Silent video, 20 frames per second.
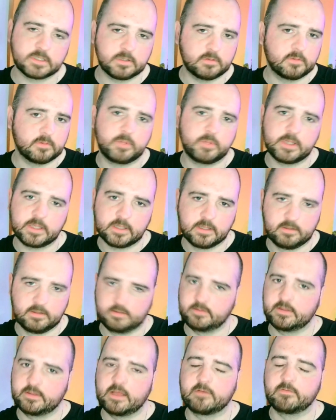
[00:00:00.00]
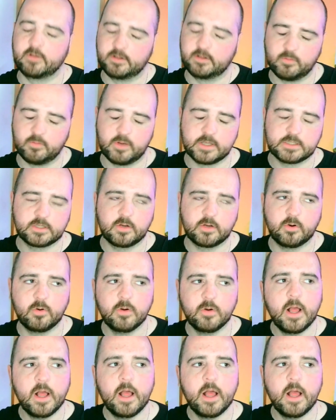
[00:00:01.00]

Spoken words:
it'll be definitely the way to go.